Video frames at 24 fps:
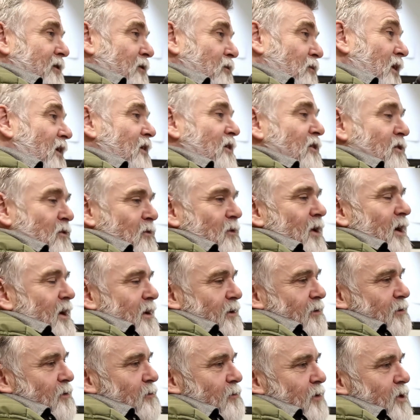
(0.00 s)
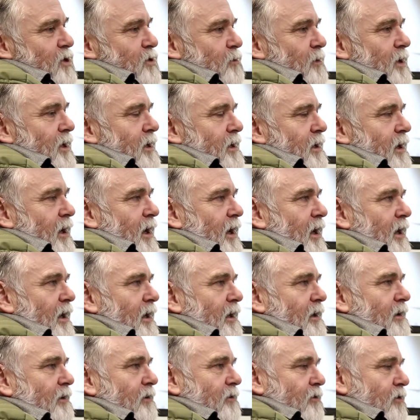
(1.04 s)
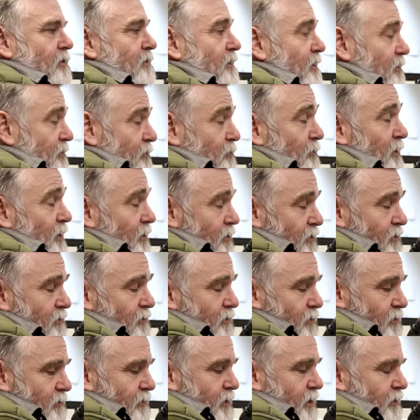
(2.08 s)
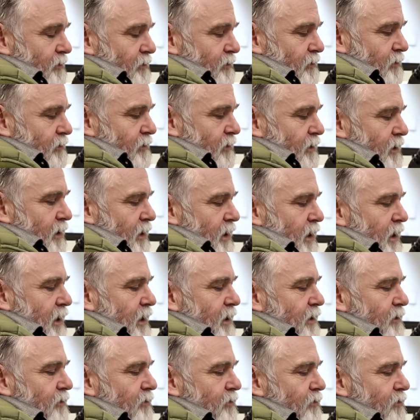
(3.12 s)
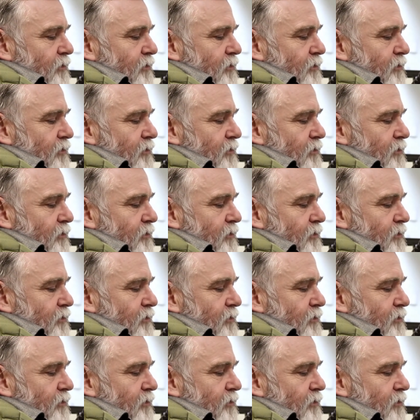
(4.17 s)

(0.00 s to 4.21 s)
One of the ways in which we can do this, and we do do this, is